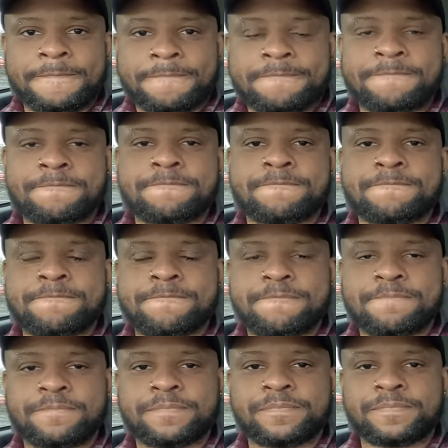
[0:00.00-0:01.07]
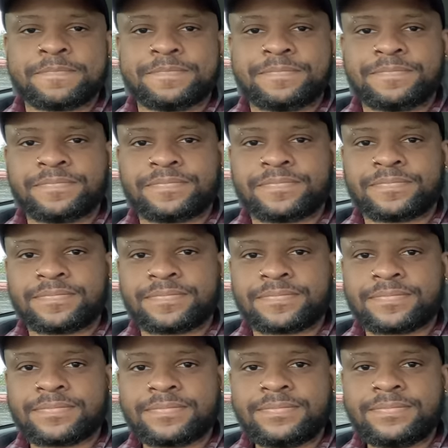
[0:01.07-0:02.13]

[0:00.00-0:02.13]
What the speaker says: (not speaking)